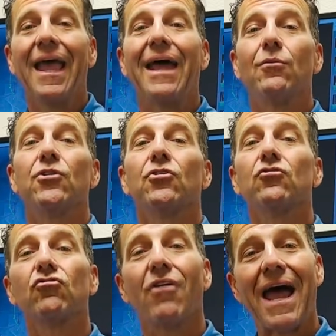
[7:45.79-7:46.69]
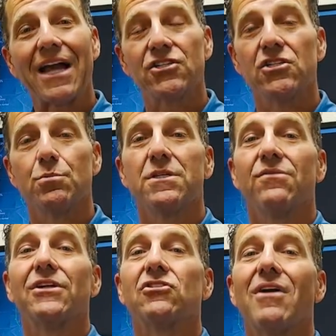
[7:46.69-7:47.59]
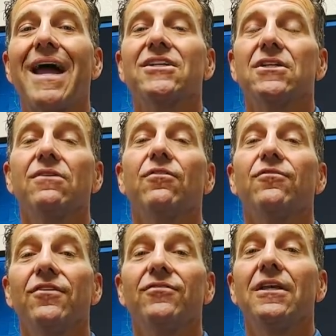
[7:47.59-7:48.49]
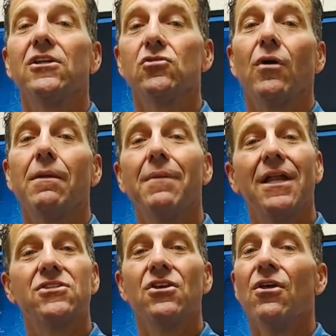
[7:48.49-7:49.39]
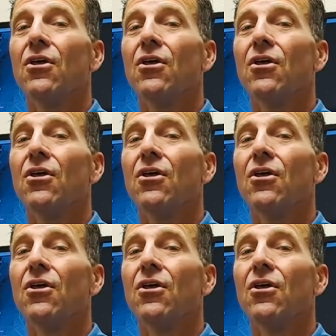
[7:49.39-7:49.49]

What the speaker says: and with her traction, specific tractioning for 15 to 20 minutes,